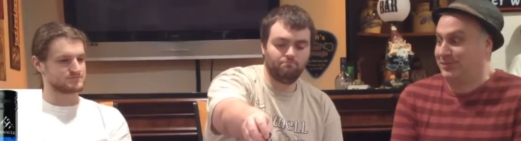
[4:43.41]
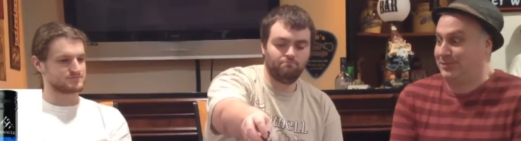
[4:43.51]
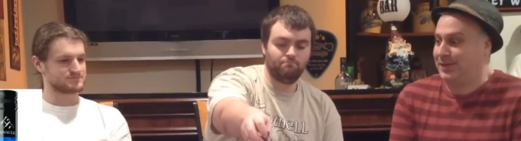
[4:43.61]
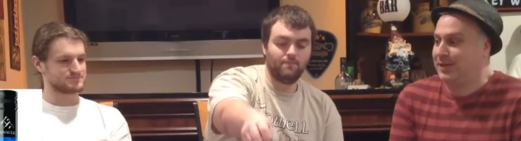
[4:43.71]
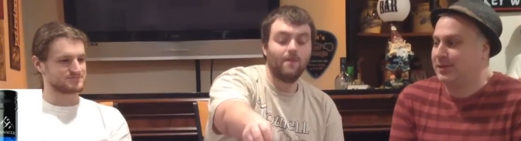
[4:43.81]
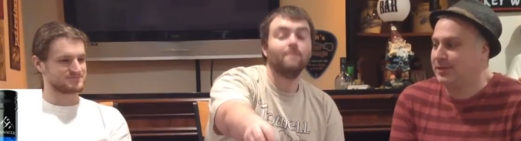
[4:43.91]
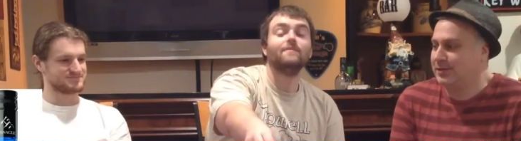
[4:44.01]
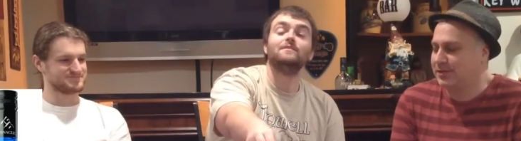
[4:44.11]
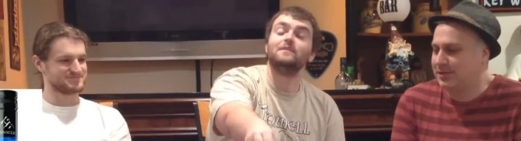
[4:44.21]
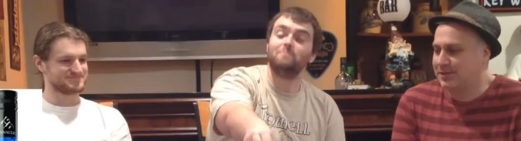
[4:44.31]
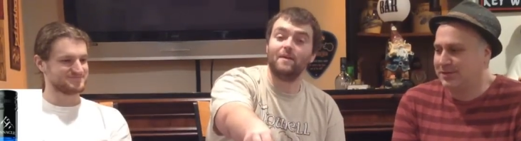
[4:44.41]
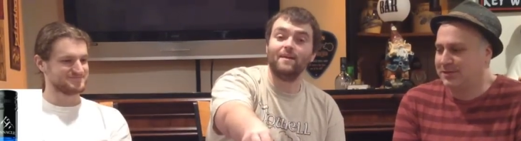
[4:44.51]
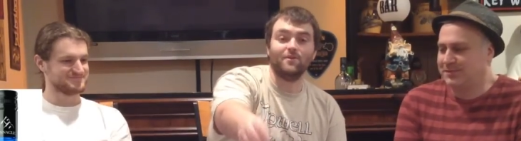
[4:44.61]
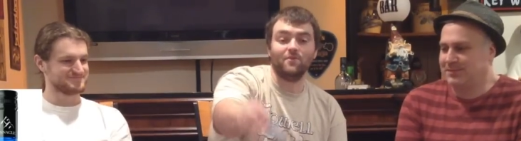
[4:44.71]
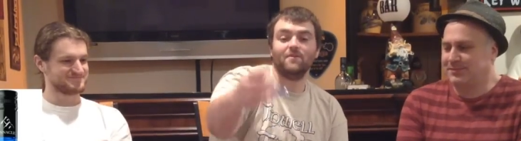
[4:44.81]
Speaker 1: Ooh. This is the
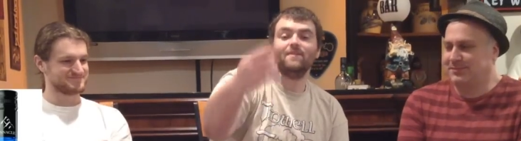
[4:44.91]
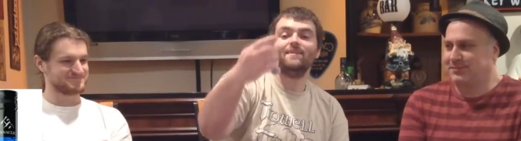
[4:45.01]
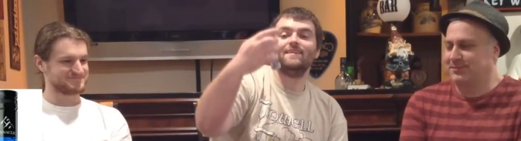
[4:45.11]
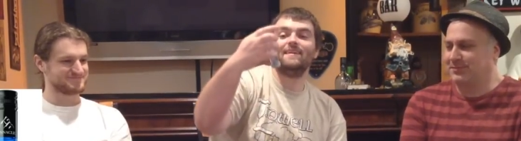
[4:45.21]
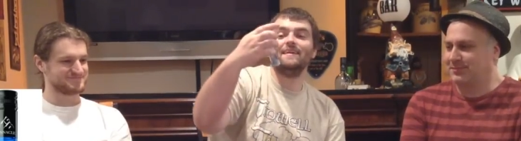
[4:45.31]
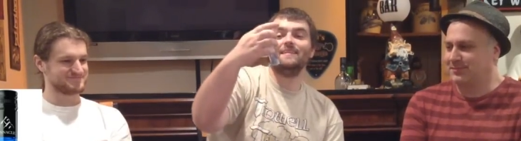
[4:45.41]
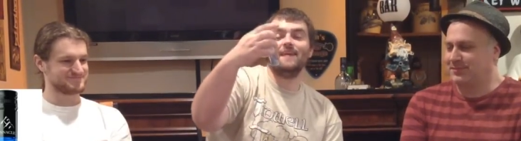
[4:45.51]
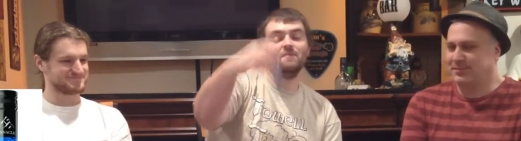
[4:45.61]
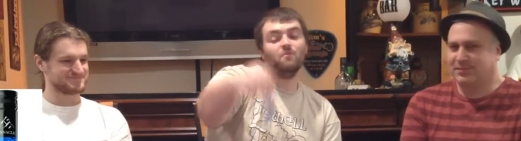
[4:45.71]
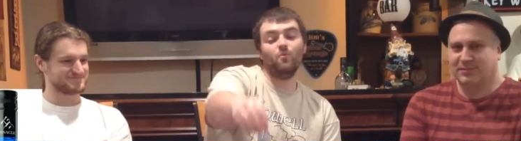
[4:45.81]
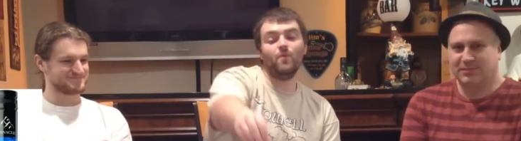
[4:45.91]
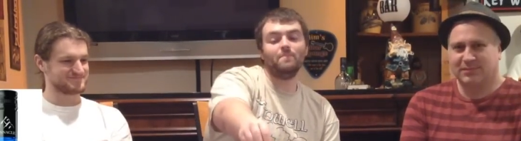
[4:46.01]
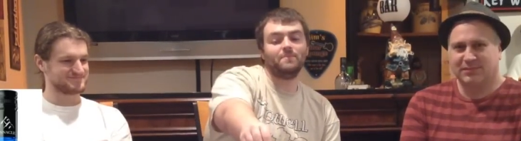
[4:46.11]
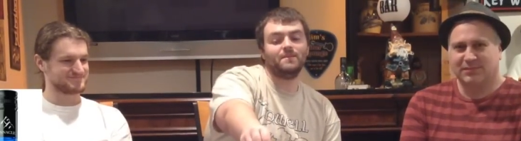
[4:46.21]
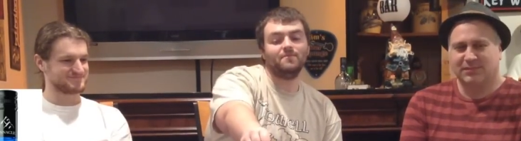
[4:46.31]
pinnacle. Key lime
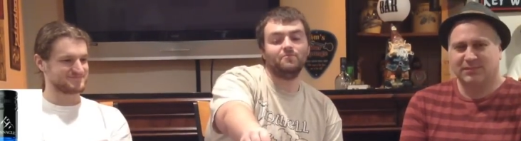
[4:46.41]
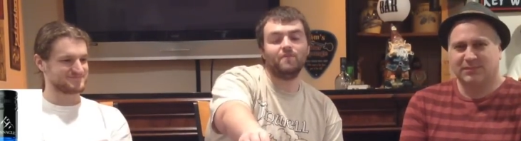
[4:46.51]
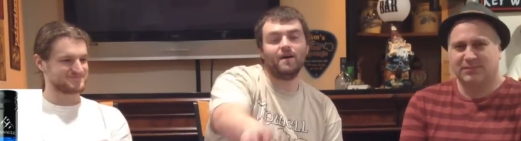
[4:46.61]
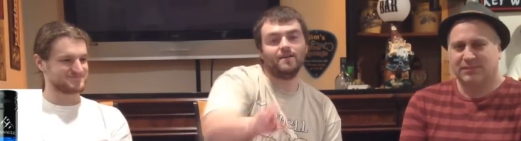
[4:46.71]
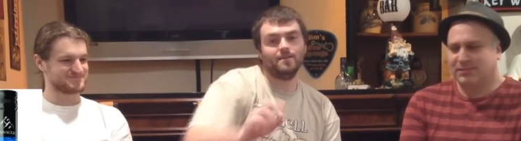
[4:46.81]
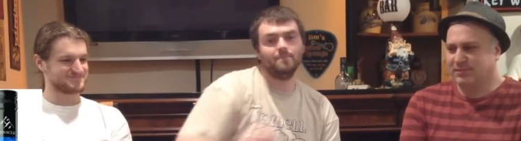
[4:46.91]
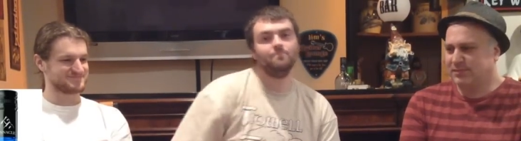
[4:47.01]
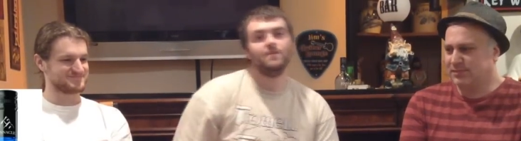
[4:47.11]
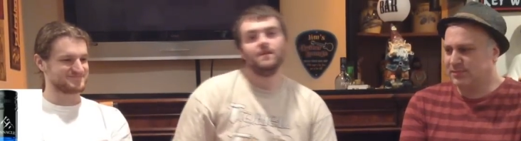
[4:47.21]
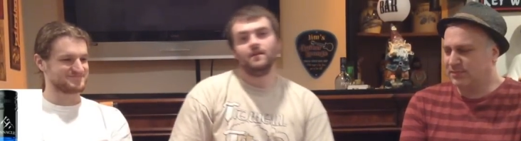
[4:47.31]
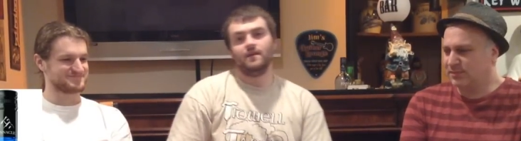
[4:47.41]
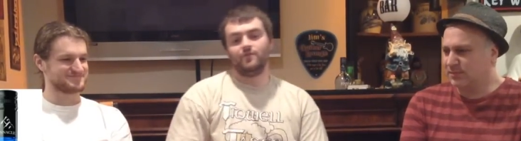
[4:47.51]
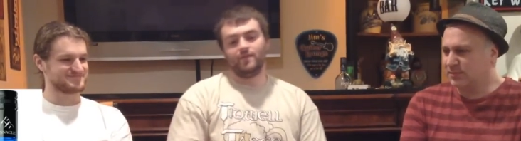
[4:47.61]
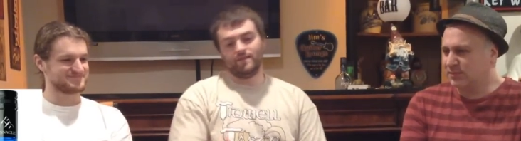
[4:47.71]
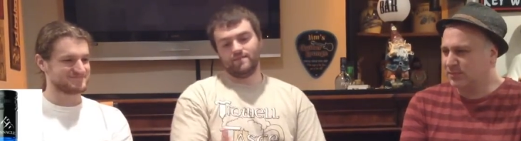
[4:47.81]
whipped vodka.
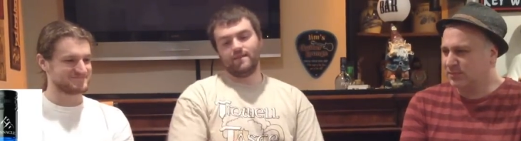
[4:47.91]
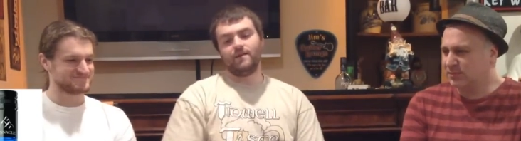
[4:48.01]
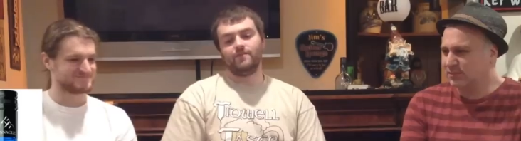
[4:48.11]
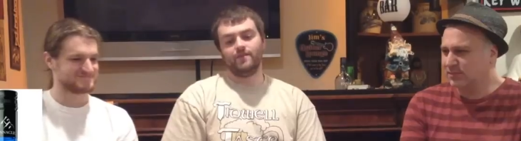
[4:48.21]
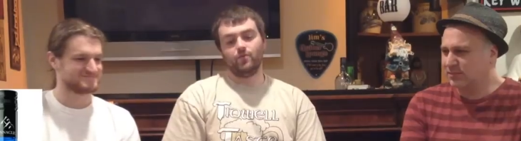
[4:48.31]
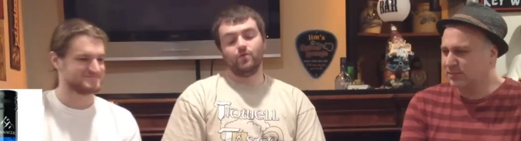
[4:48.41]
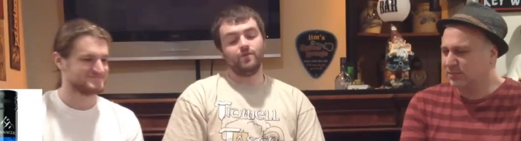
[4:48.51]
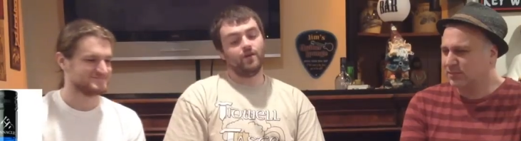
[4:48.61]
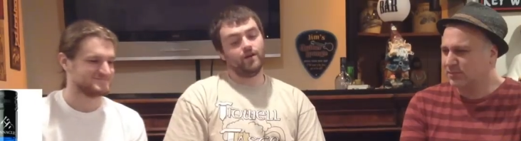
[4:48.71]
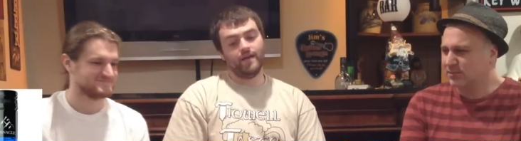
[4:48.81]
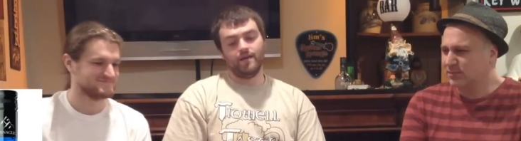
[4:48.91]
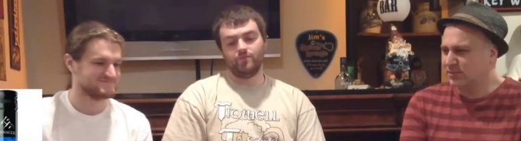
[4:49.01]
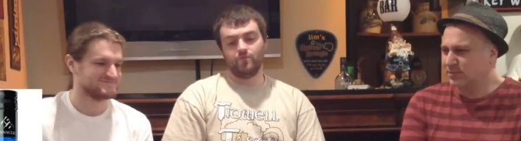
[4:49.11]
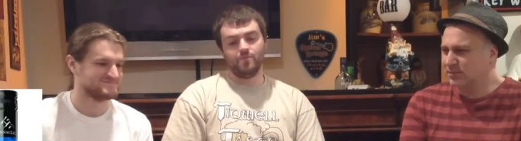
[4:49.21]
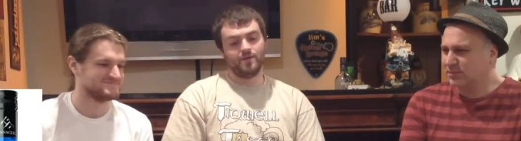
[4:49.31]
If you like the sound of it, or
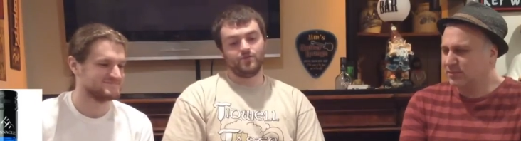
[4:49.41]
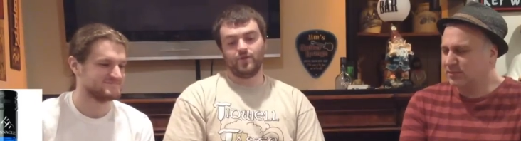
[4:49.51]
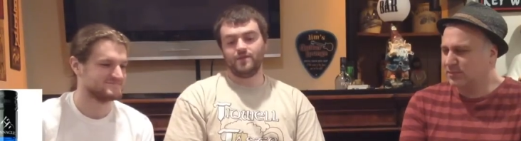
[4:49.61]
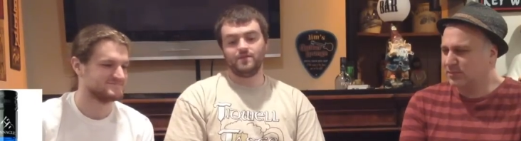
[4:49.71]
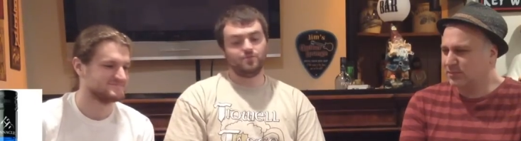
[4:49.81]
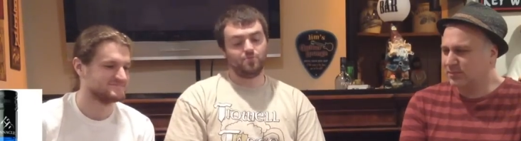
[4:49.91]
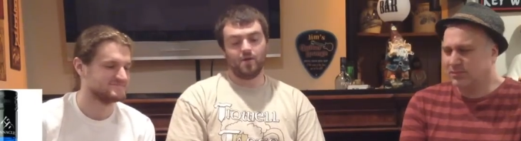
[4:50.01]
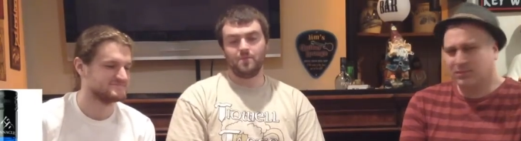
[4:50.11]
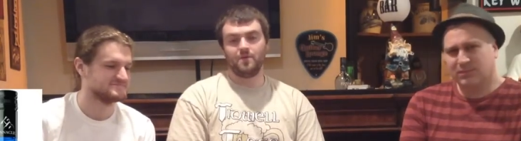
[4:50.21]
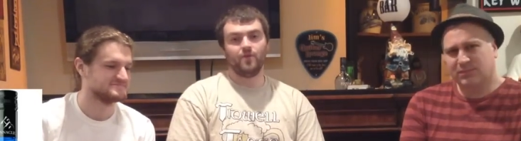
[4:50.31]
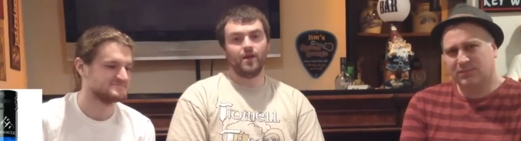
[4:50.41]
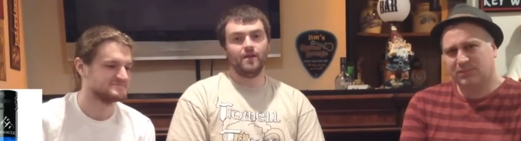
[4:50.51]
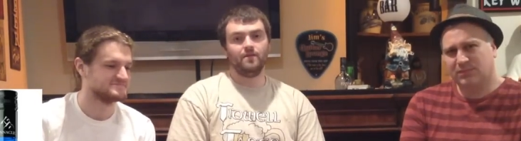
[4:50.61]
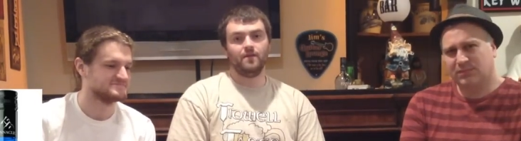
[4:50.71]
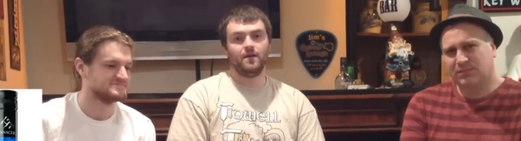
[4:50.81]
again for mixed drinks, this would probably be
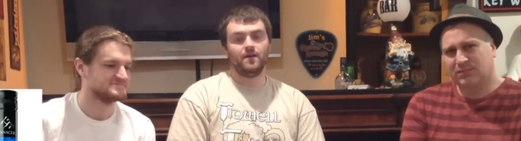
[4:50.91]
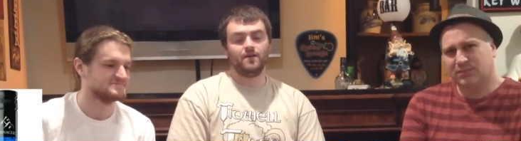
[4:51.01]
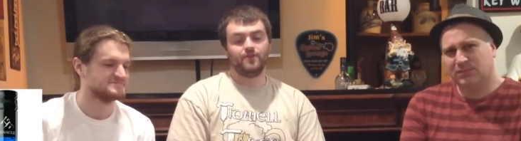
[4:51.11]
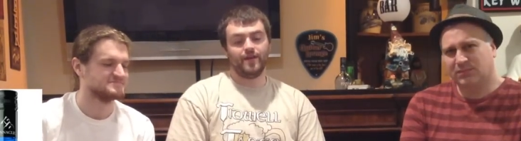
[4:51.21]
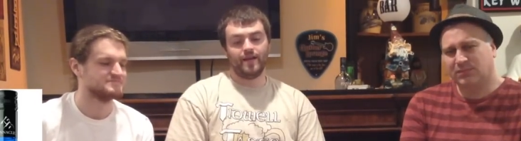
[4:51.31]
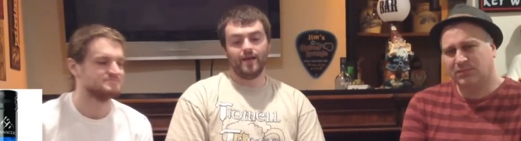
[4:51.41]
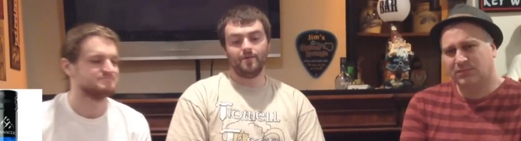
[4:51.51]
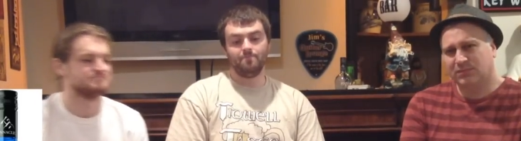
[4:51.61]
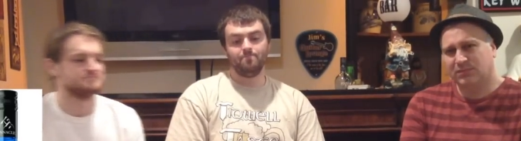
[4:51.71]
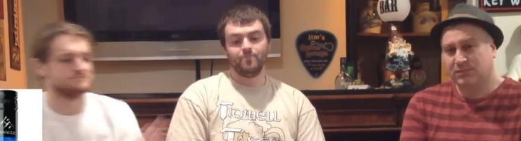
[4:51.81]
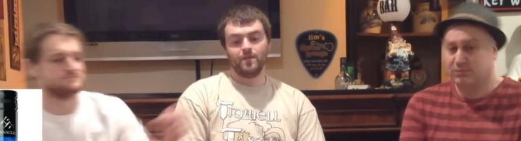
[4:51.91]
great. Uh, check it out.